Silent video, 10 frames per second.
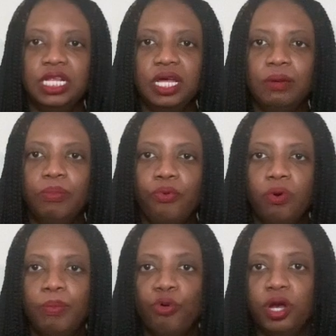like poor
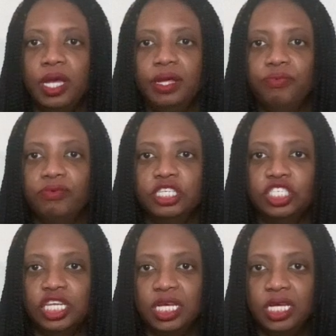boy, rich
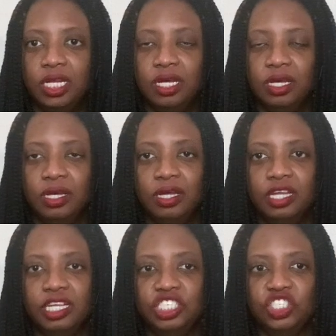kid.
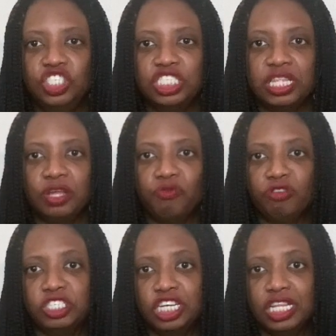And she's like
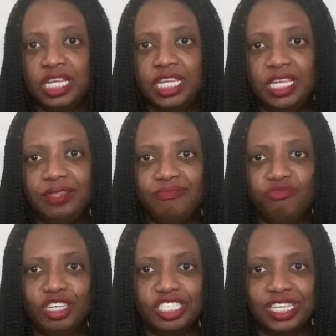rich
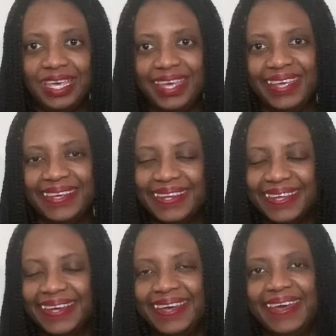
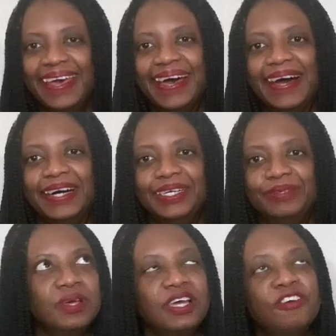kid.
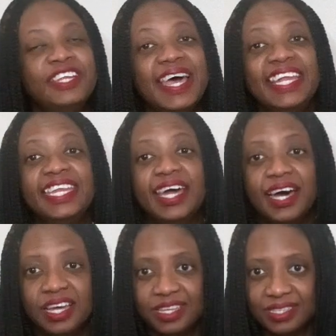Her dad
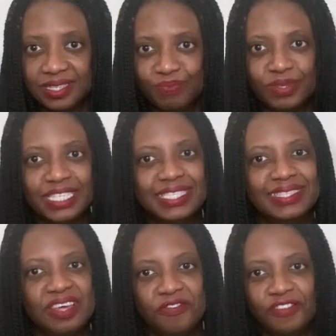dies, but it's
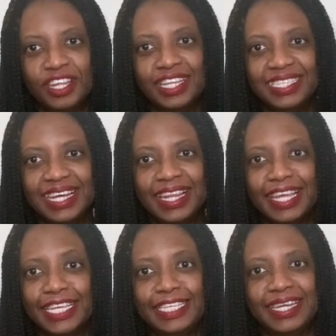definitely not
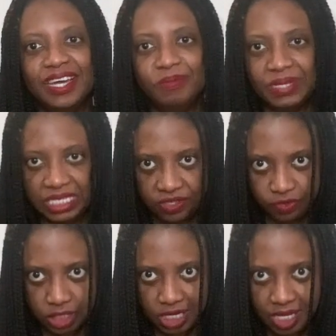like he died
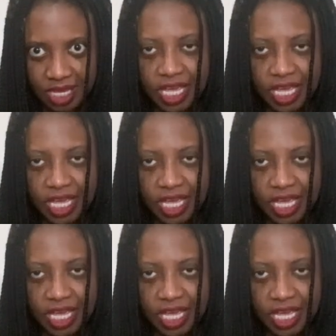peacefully.